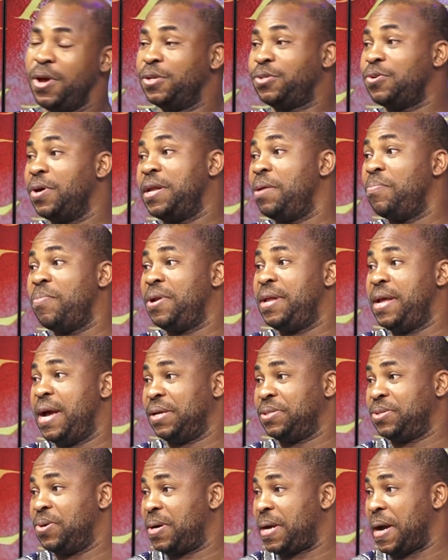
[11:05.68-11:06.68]
anybody
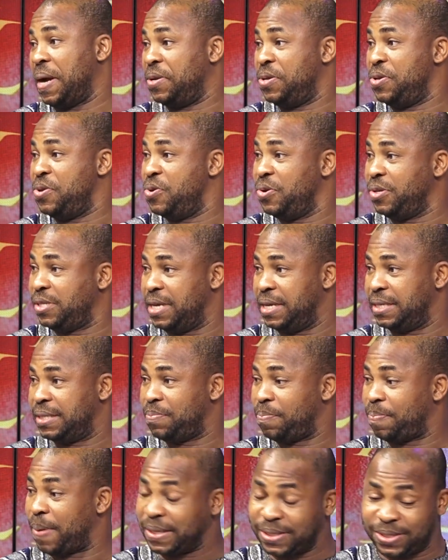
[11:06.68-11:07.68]
at all can use it,
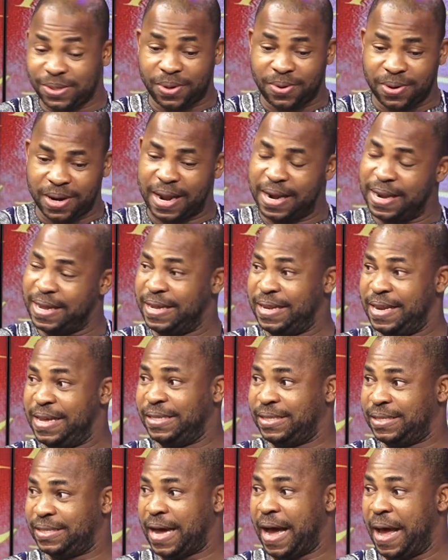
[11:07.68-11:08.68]
particularly in this
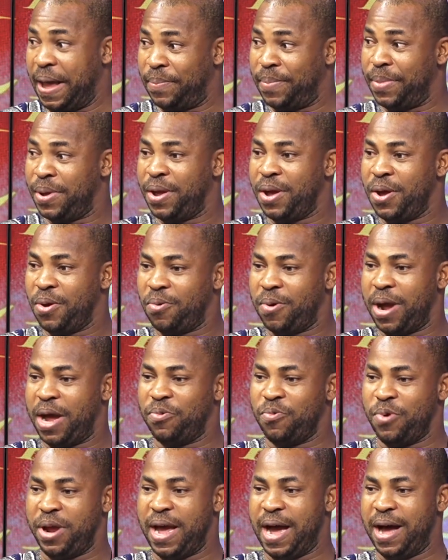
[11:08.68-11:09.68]
time when
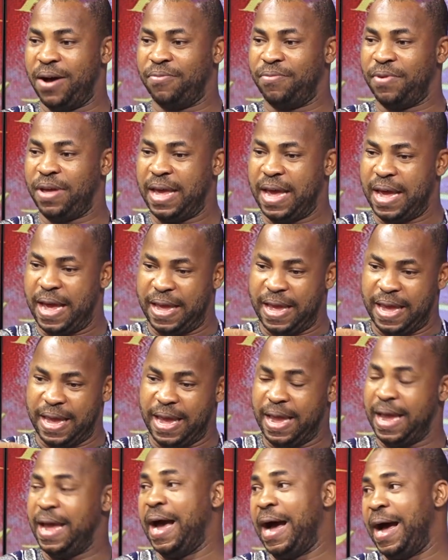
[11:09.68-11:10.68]
we have
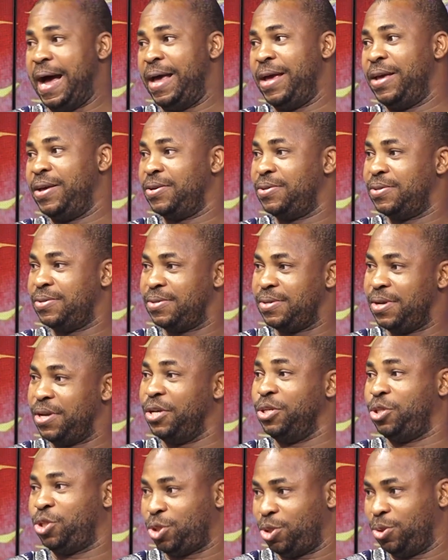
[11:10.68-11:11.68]
AI
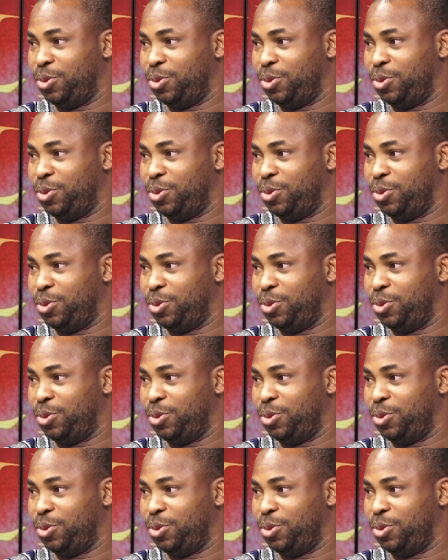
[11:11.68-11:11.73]
issues.